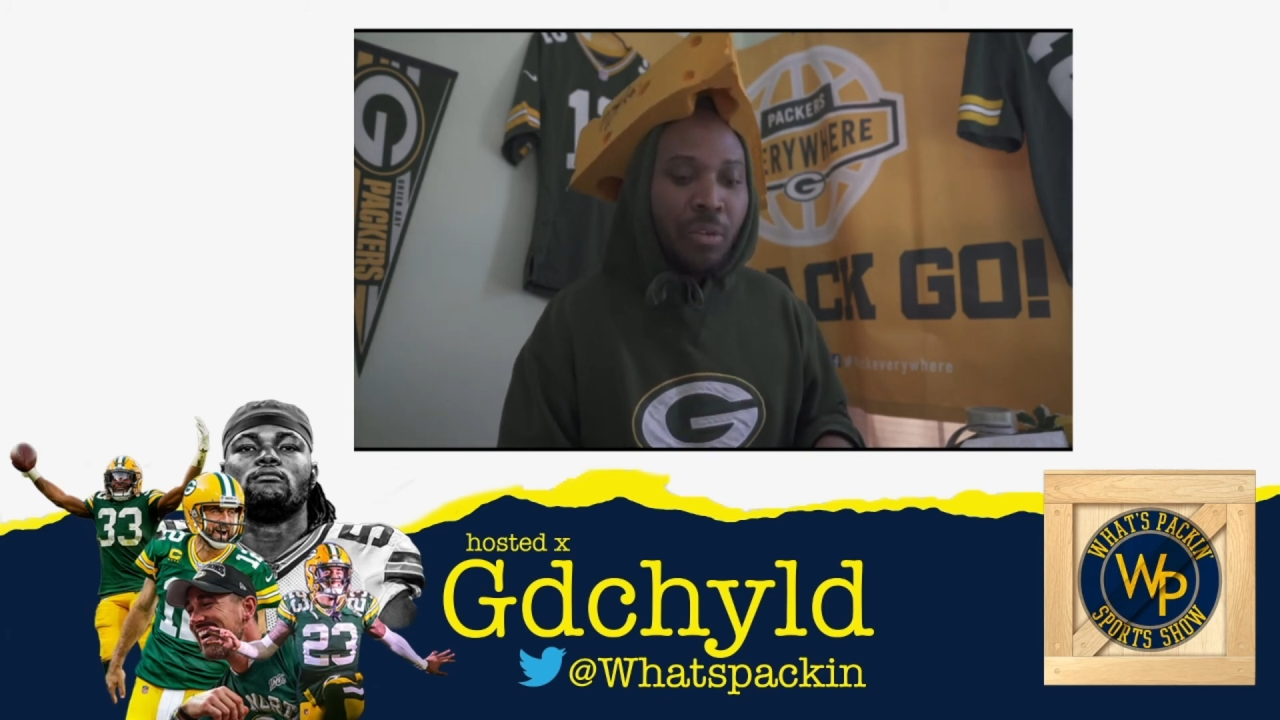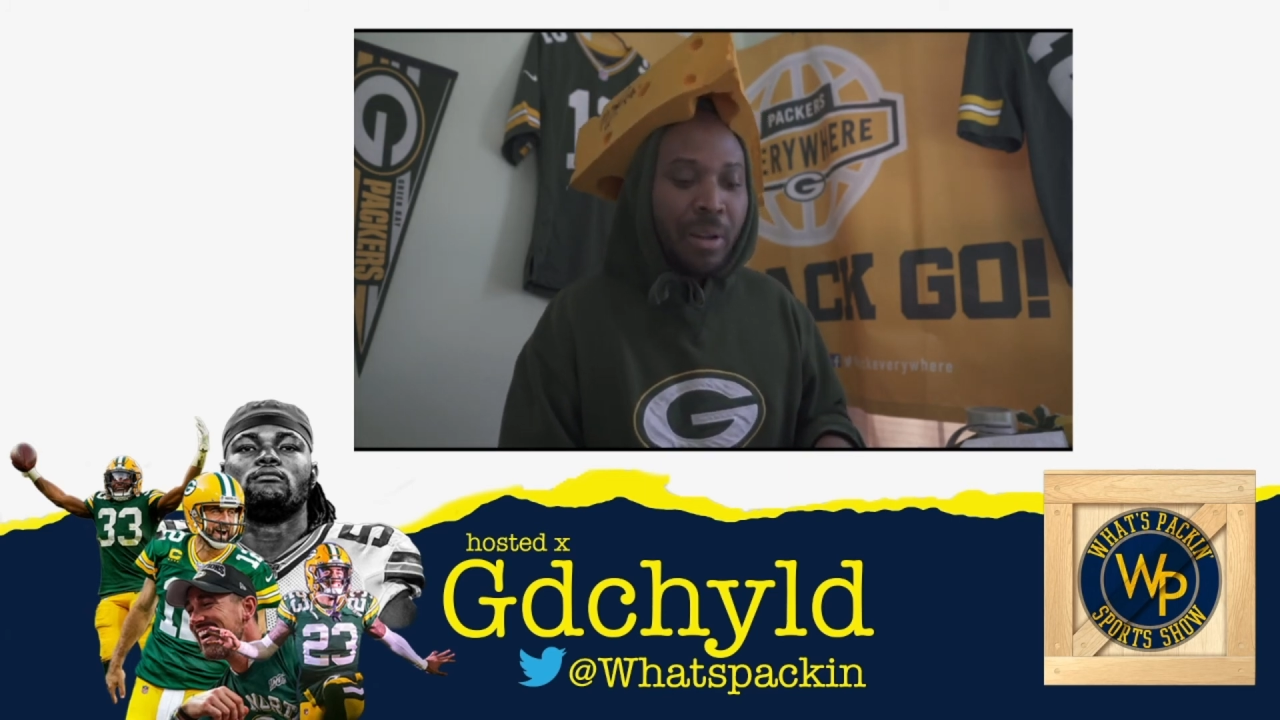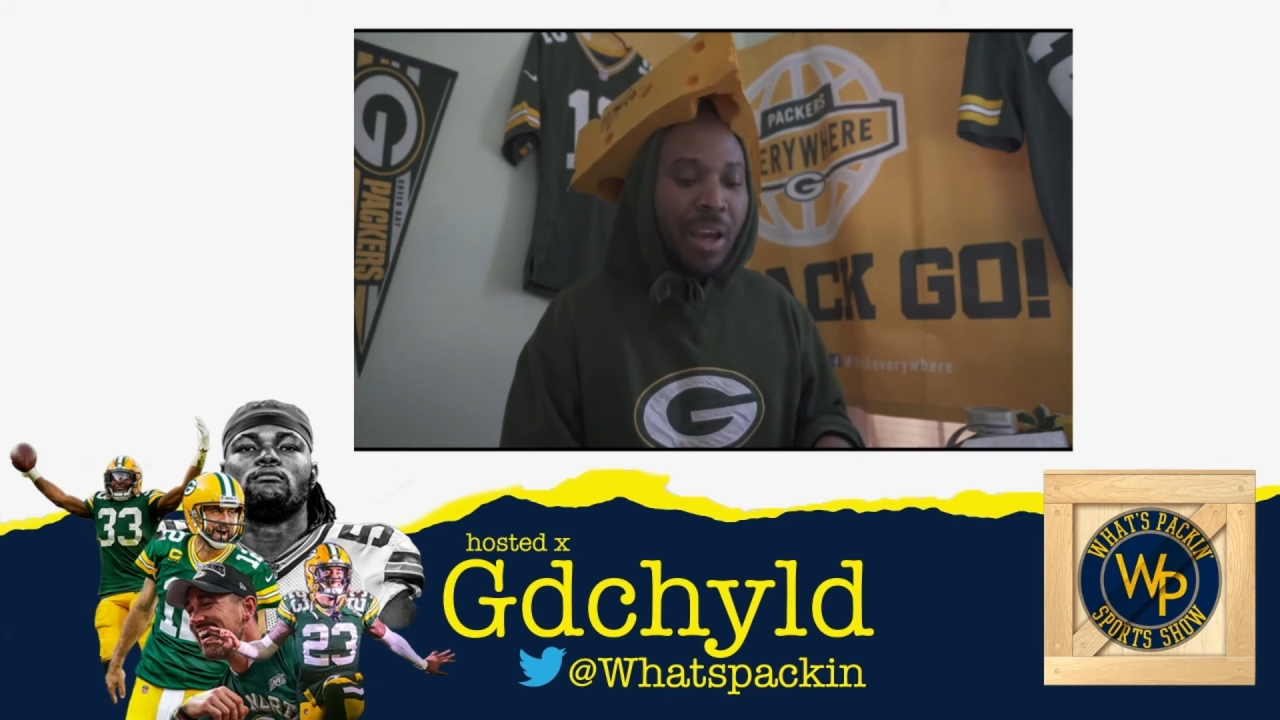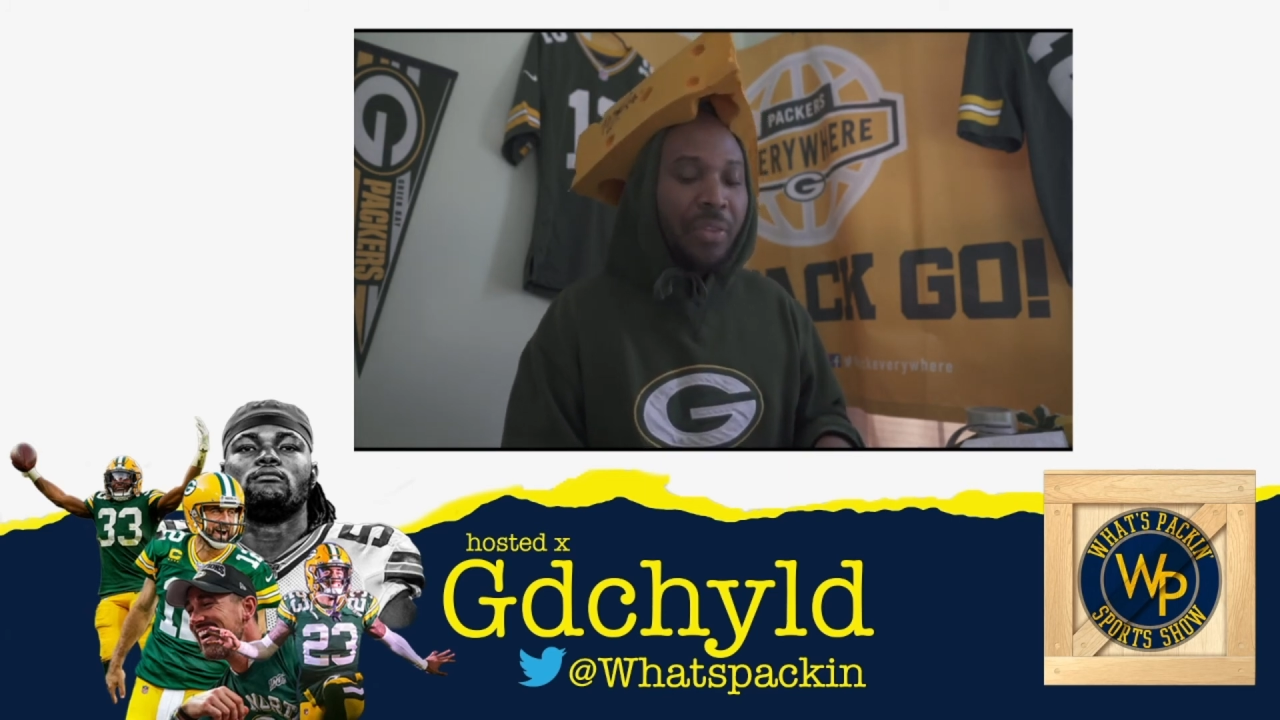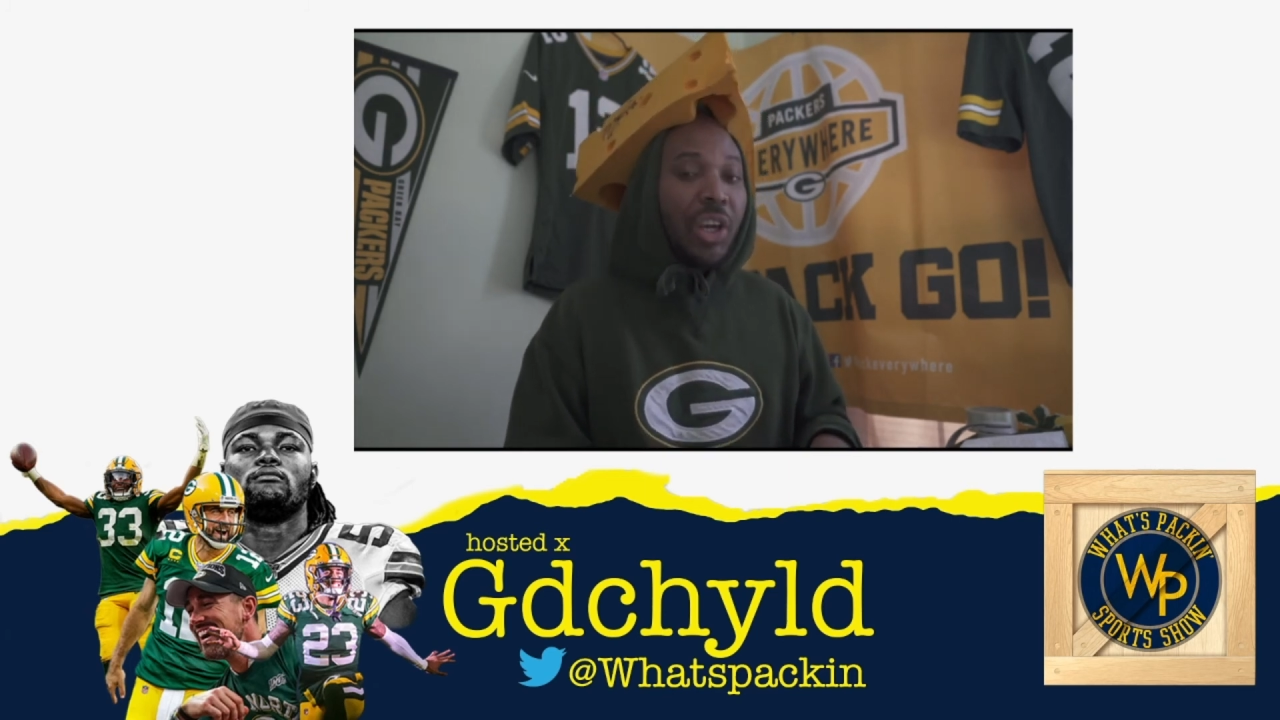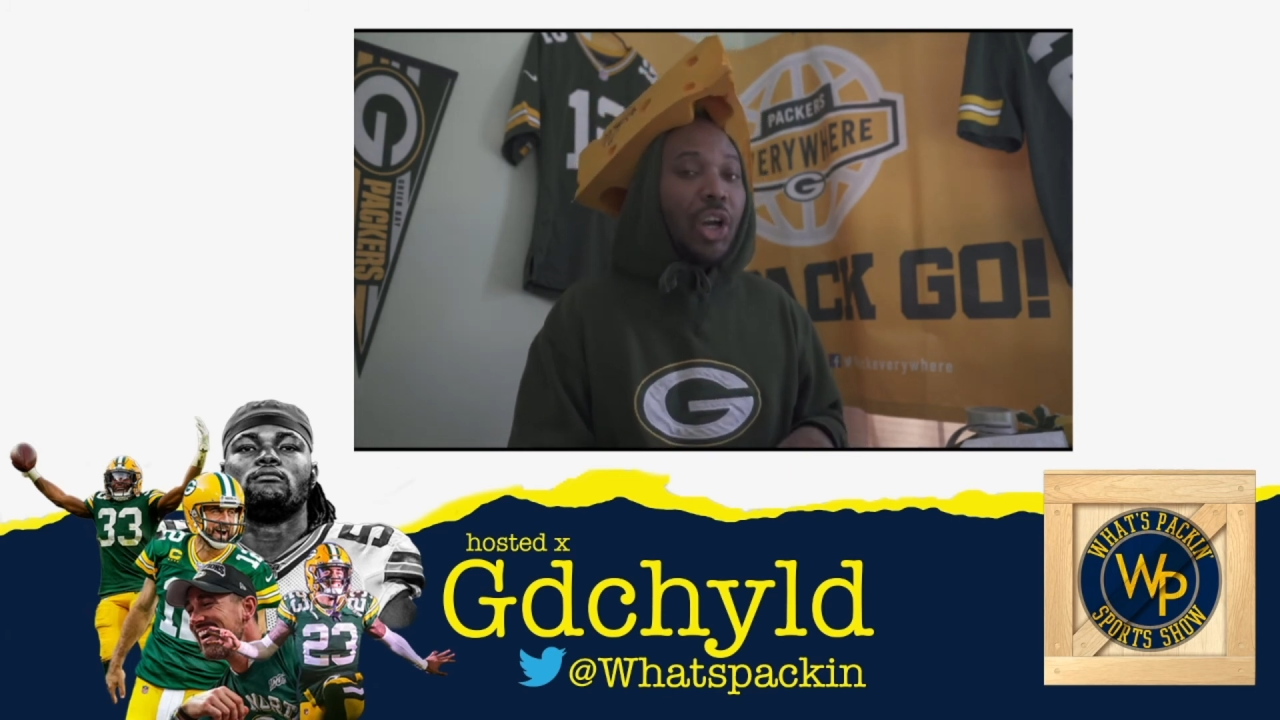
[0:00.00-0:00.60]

but I think it